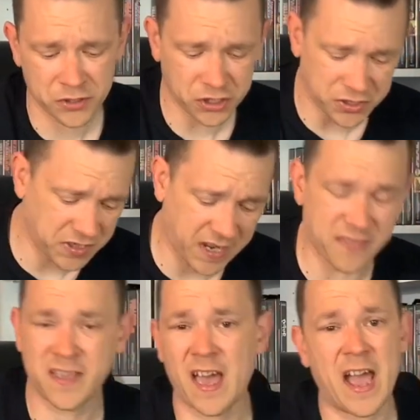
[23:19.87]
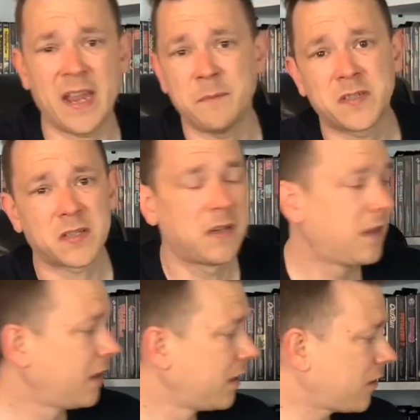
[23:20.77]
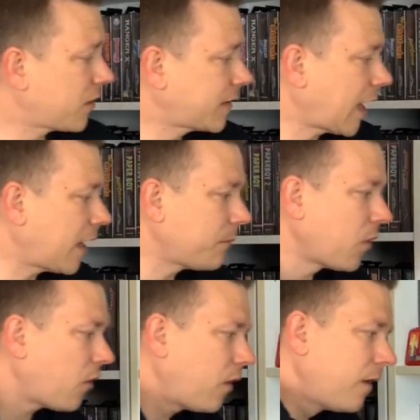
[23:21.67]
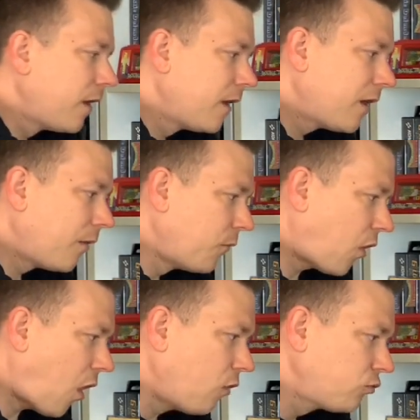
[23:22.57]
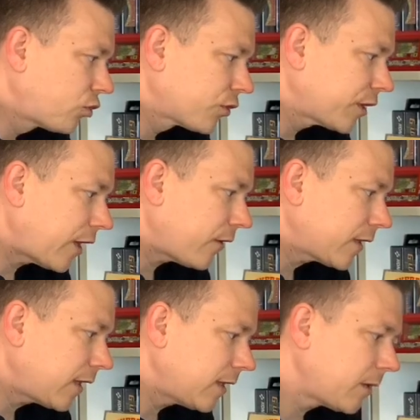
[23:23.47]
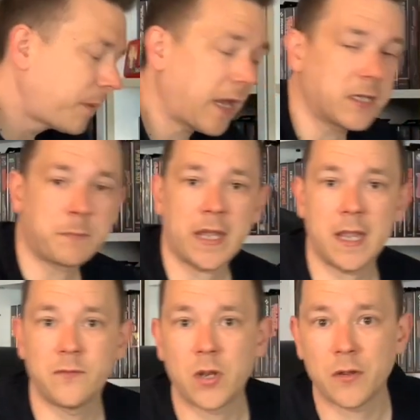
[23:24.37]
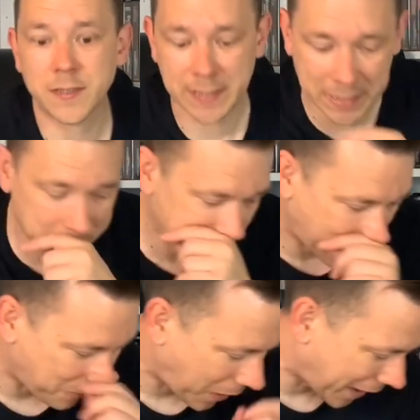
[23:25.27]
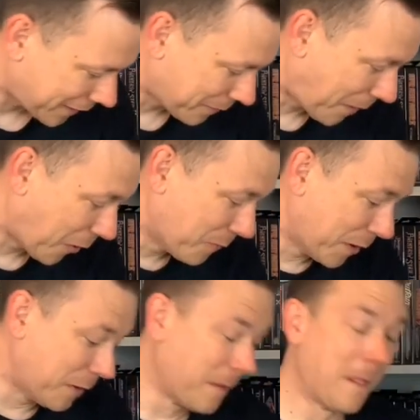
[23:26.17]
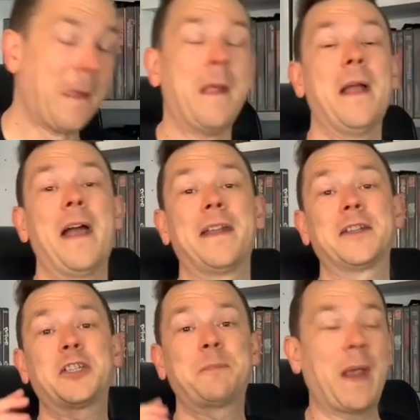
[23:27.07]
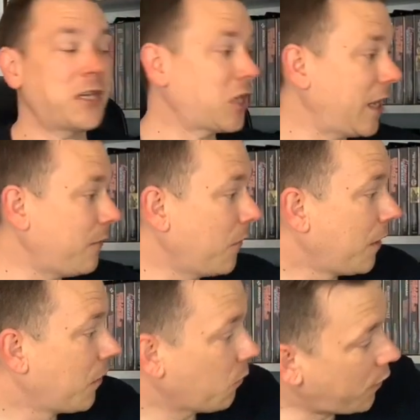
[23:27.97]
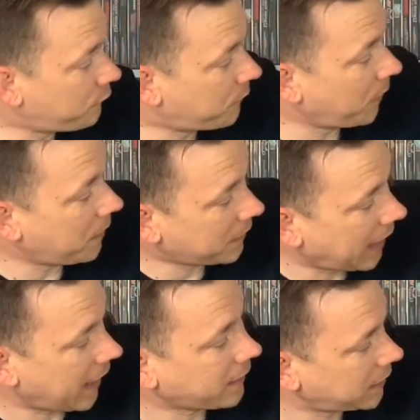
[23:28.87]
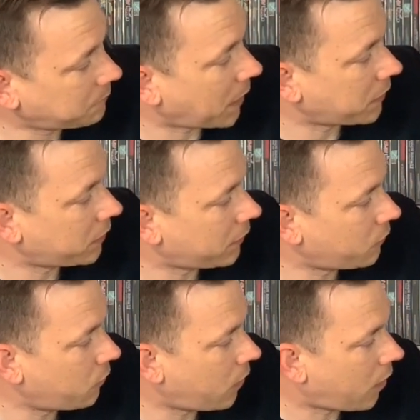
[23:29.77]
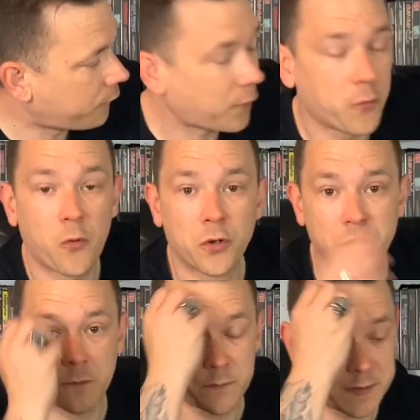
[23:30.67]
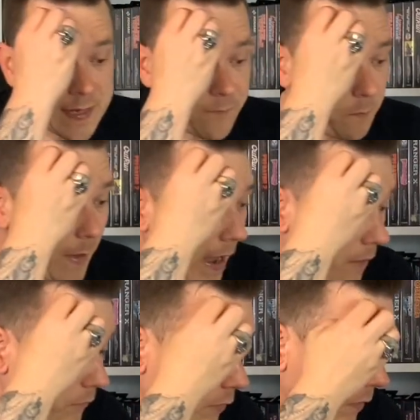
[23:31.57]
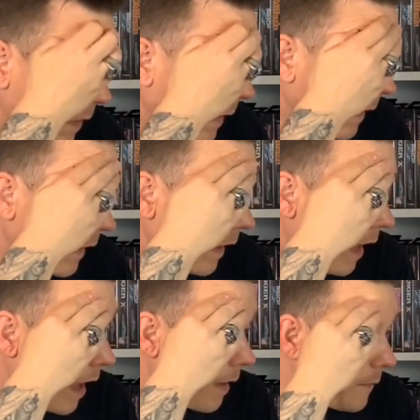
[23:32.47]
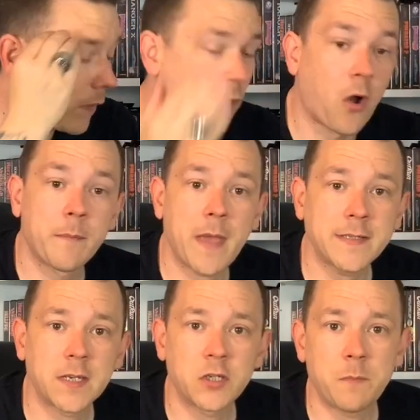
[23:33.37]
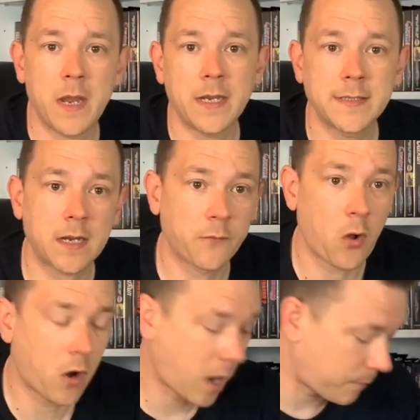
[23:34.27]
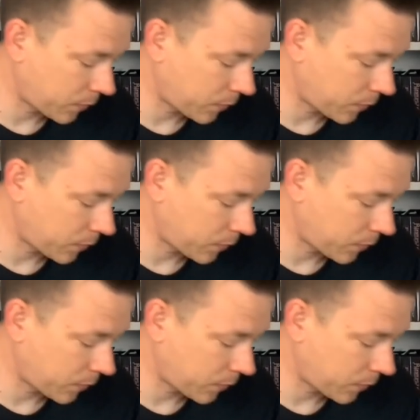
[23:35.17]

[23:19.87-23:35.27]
just to get the gains. Like I said, I'm not ultra serious into the PSP, even though it seems that way at the moment. And especially with getting this bundle off an auction for £7. The guy messaged me and he said, I've got a couple of